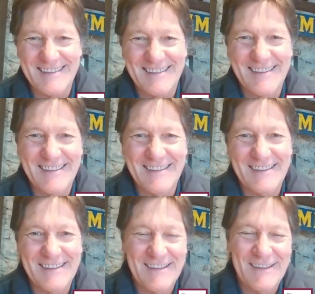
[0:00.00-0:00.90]

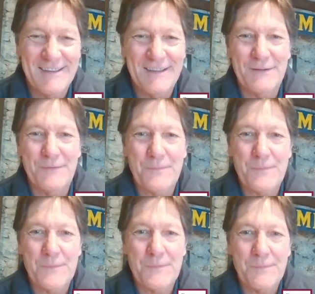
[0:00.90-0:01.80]

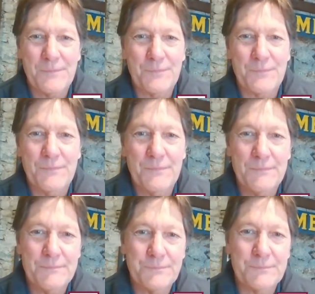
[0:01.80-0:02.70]

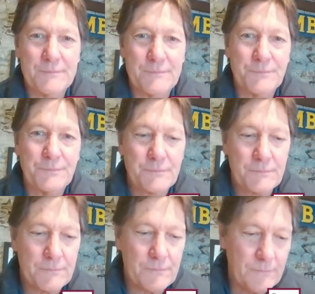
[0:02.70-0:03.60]

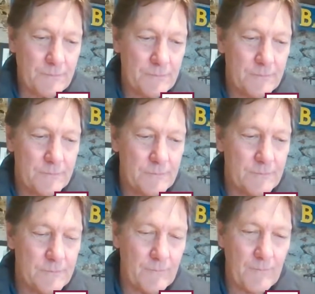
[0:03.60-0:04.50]

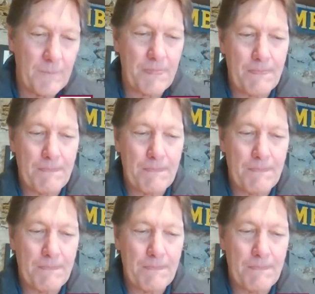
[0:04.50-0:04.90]
The person shown says nothing.